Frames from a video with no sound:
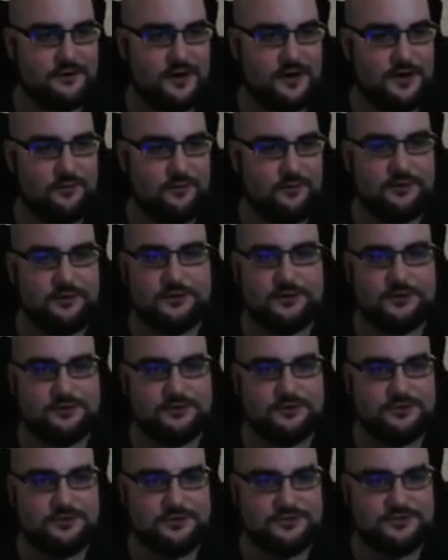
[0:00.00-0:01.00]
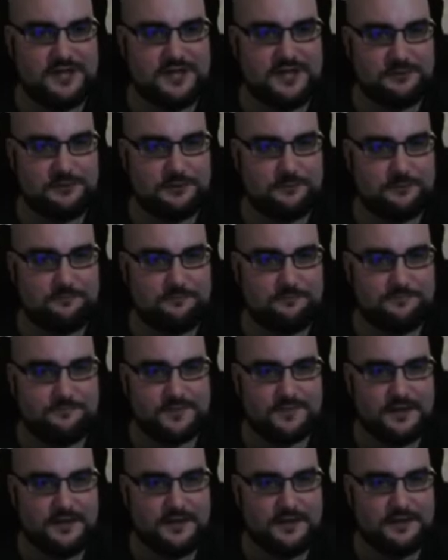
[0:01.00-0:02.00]
when you're using your table.
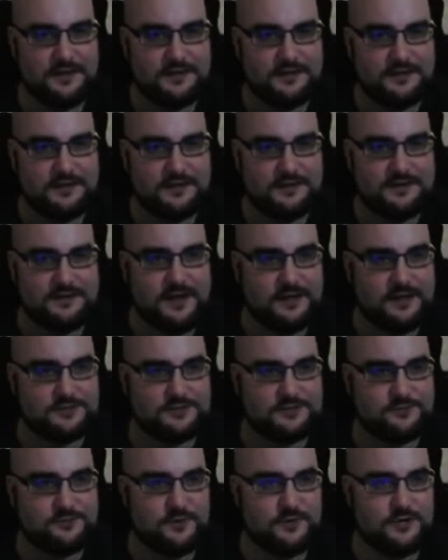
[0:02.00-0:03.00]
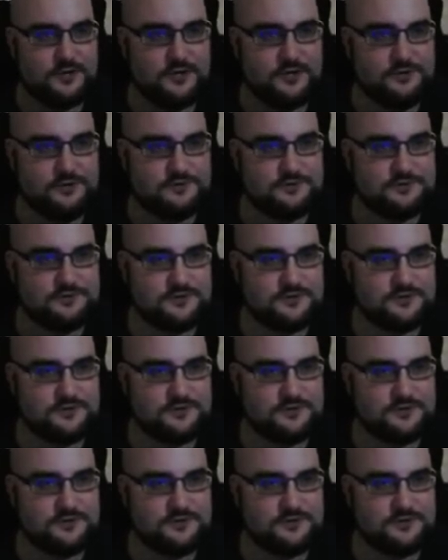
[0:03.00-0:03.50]
Next, we're going to use